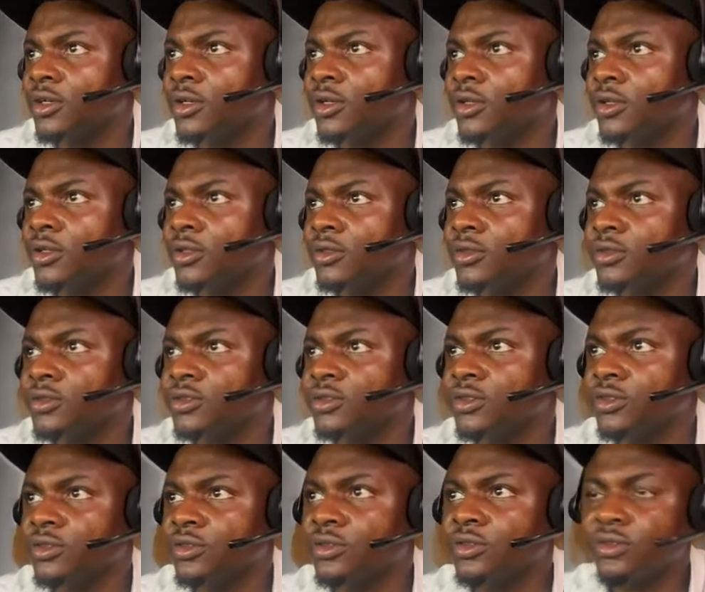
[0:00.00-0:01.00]

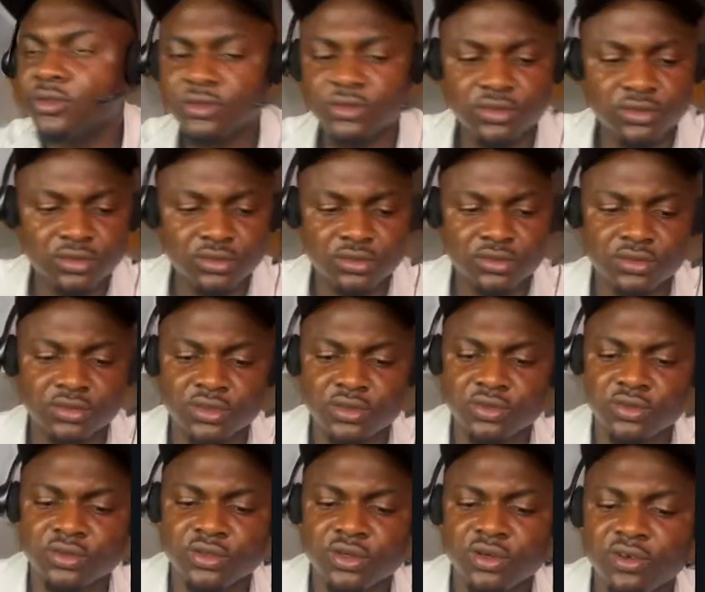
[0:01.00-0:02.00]
So they would all
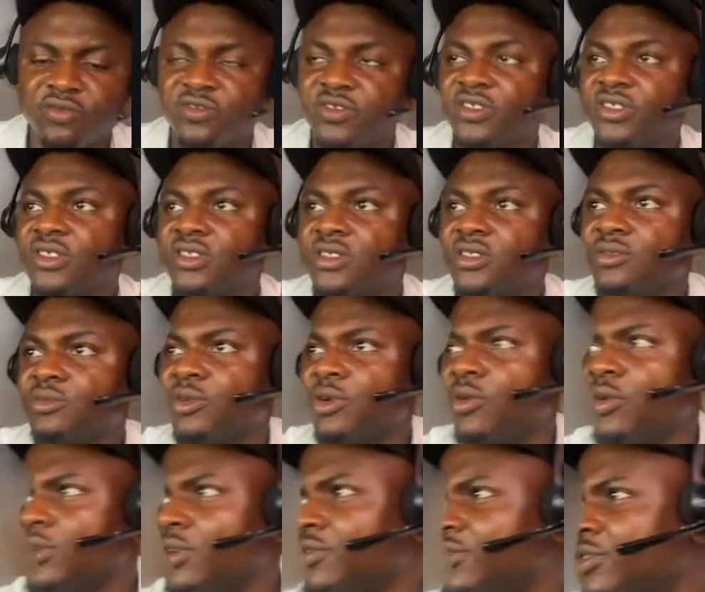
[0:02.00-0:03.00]
visit. But one of
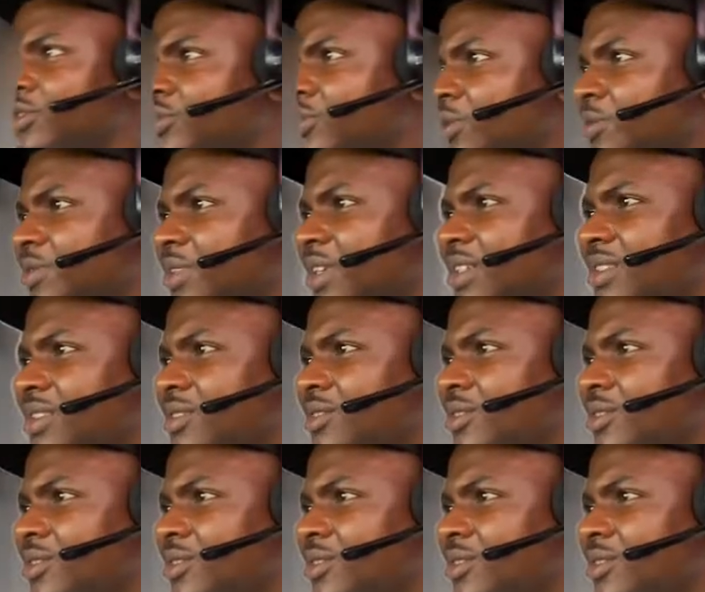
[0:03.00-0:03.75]
those websites doesn't